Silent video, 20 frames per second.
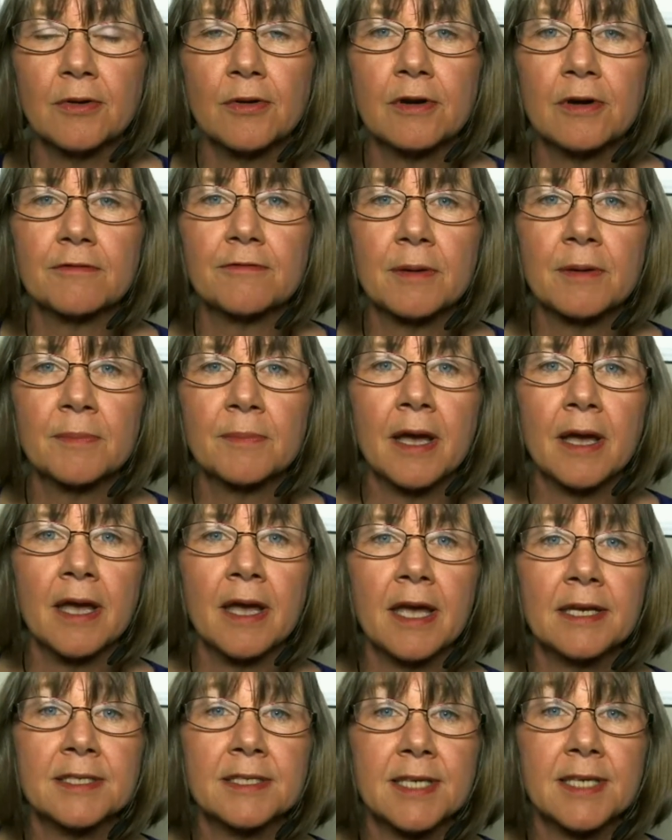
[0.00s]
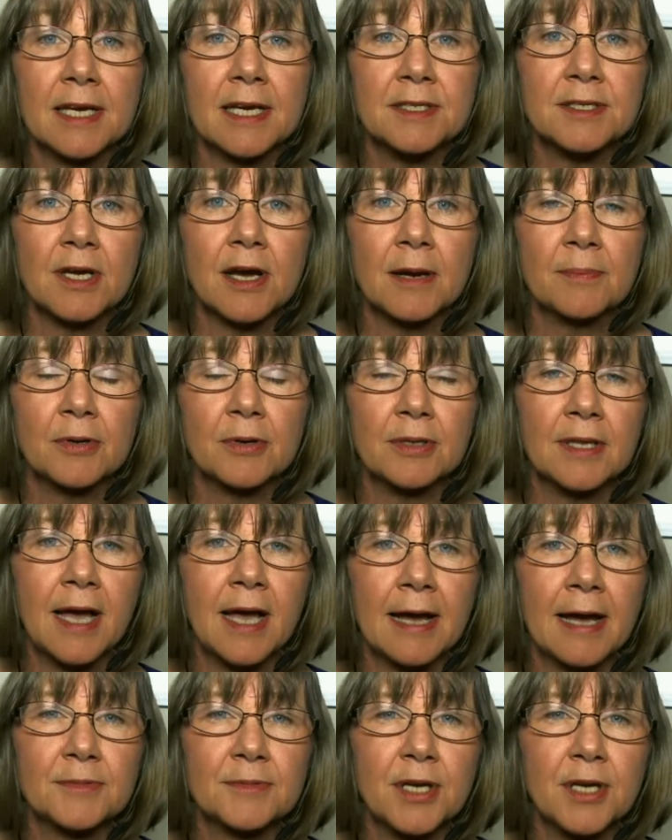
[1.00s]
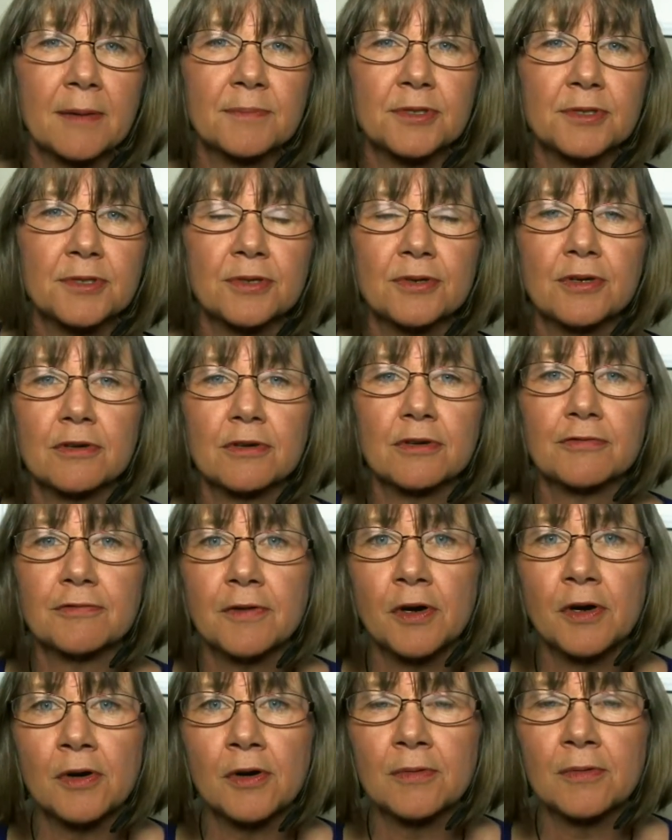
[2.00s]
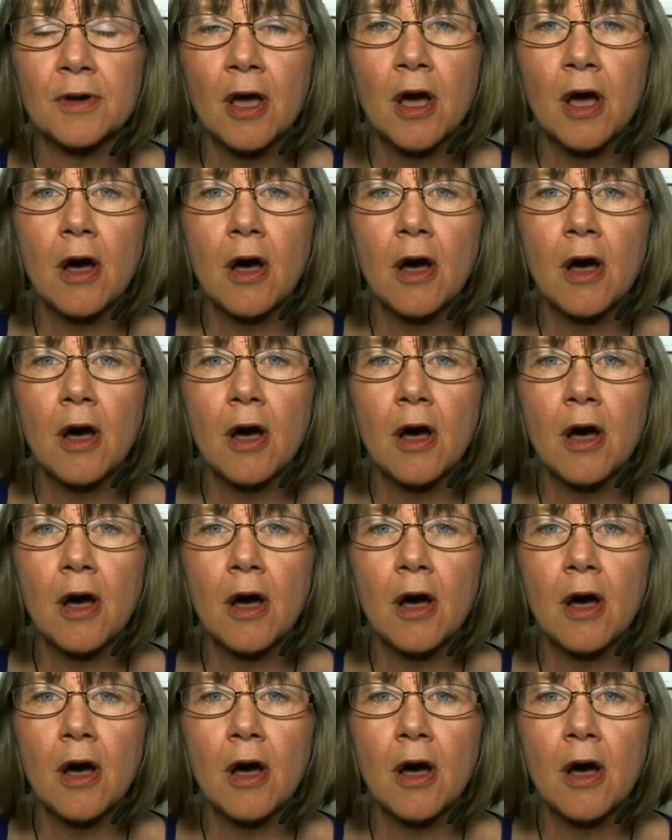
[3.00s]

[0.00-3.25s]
or from a desktop or laptop to your phone,